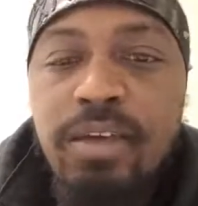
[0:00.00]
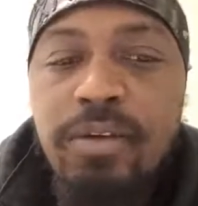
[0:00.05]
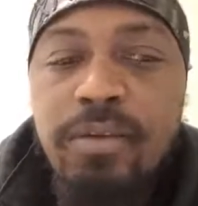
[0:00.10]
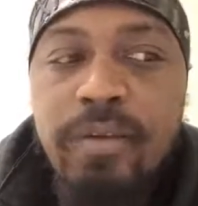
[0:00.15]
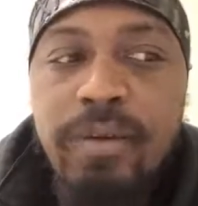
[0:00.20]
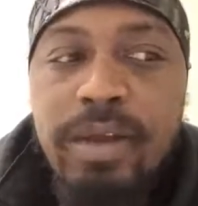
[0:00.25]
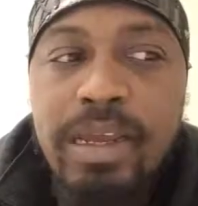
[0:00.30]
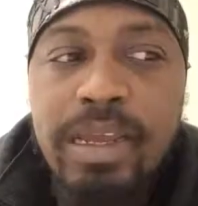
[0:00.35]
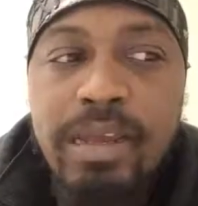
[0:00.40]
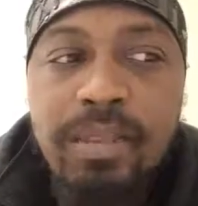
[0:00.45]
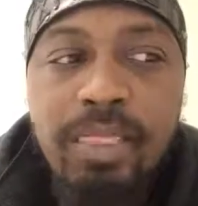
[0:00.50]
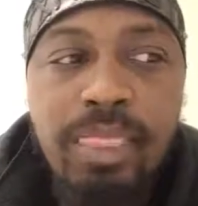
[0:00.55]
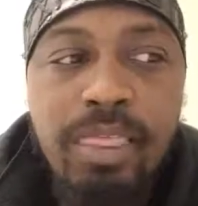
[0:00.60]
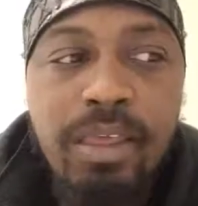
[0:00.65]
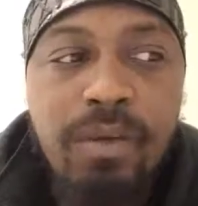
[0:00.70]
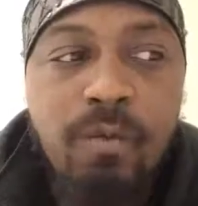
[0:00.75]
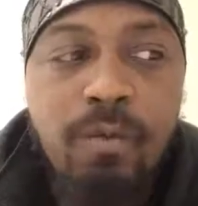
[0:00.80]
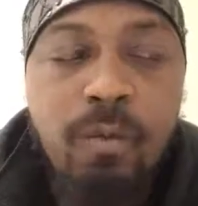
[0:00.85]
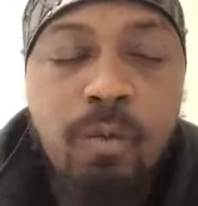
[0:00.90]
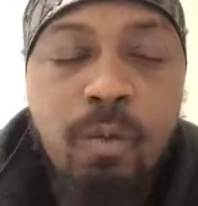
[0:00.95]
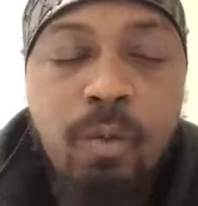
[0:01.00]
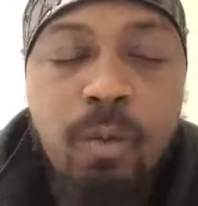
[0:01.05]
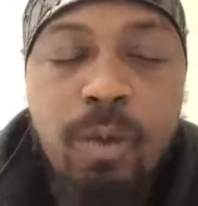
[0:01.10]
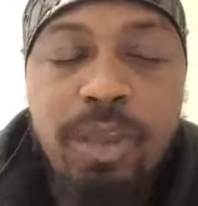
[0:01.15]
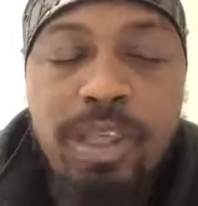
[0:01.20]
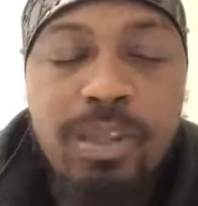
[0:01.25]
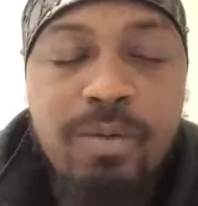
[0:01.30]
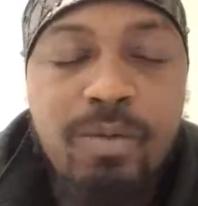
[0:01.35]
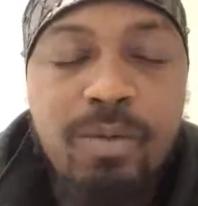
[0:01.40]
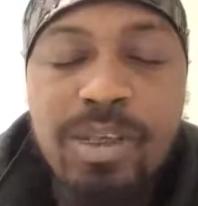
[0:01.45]
Right?
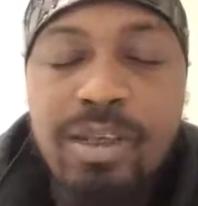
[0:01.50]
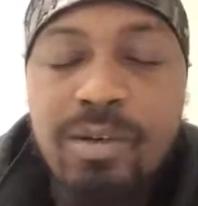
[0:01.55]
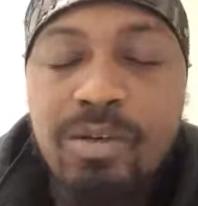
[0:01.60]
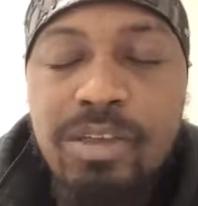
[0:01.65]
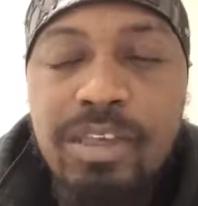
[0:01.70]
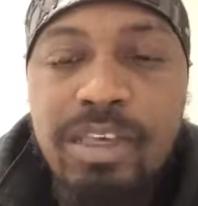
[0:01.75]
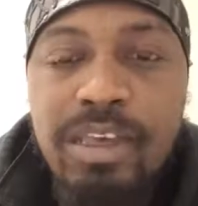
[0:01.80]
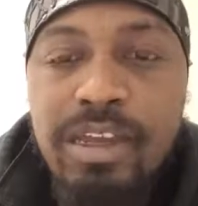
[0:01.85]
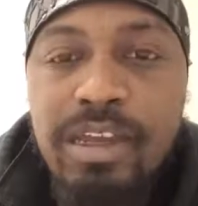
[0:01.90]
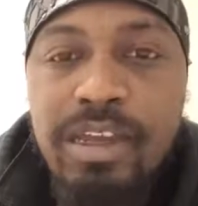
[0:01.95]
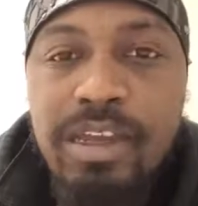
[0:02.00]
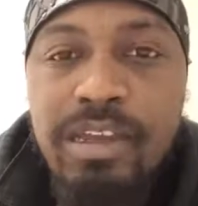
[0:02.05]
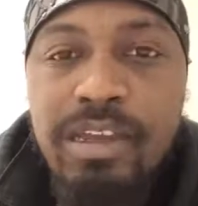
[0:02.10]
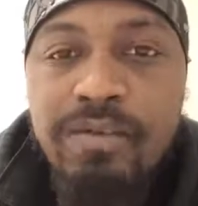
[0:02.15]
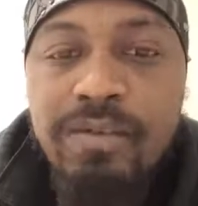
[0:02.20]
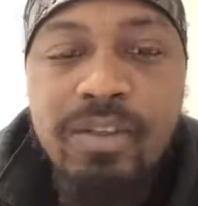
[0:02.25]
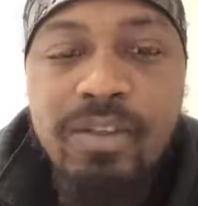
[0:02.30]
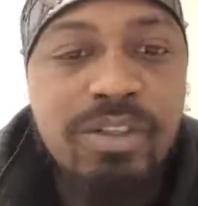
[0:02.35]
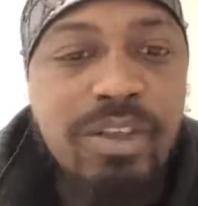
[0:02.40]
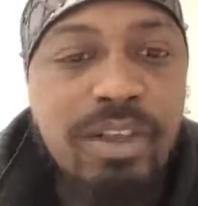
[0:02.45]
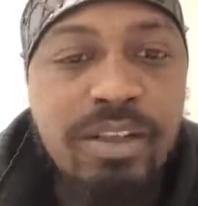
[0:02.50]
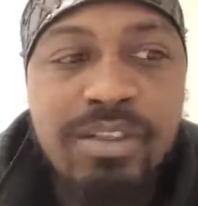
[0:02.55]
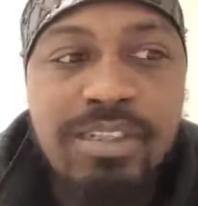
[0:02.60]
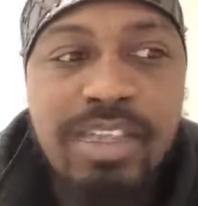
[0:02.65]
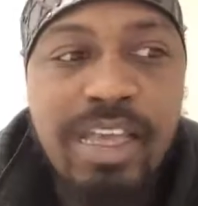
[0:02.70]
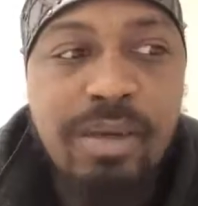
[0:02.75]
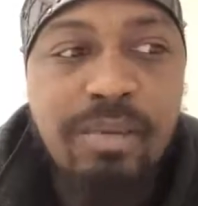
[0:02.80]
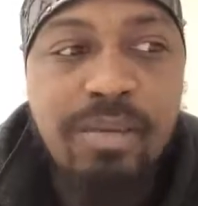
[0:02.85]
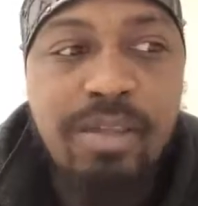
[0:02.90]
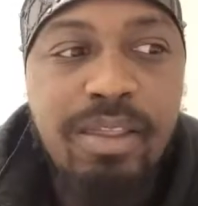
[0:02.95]
We don't care if it's on the
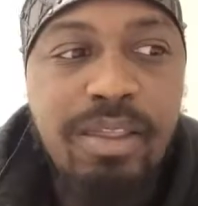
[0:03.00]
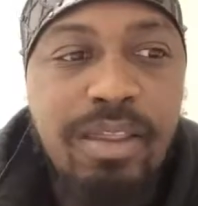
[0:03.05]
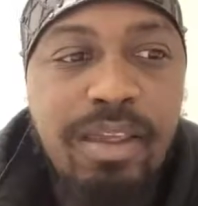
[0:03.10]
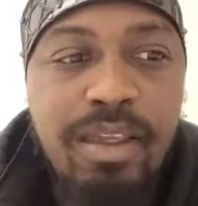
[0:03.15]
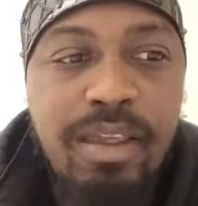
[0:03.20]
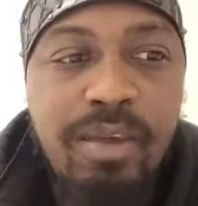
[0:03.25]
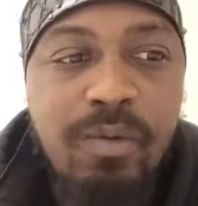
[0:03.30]
Sabbath day.